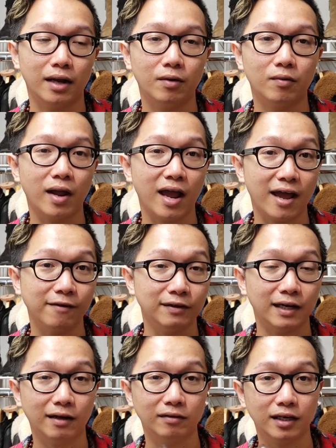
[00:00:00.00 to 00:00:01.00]
I don't have
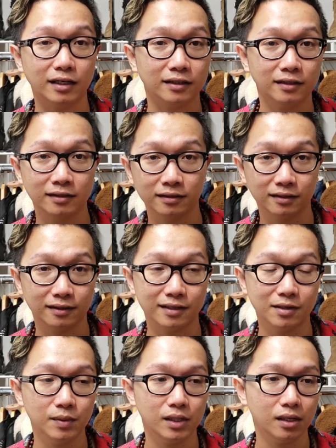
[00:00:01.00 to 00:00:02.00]
an outlet
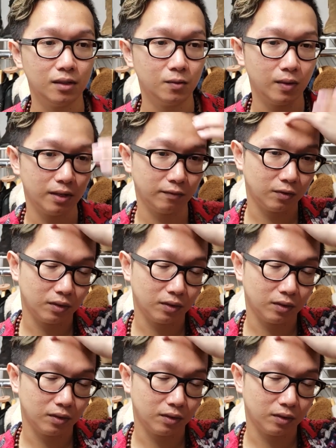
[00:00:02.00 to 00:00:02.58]
near me anywhere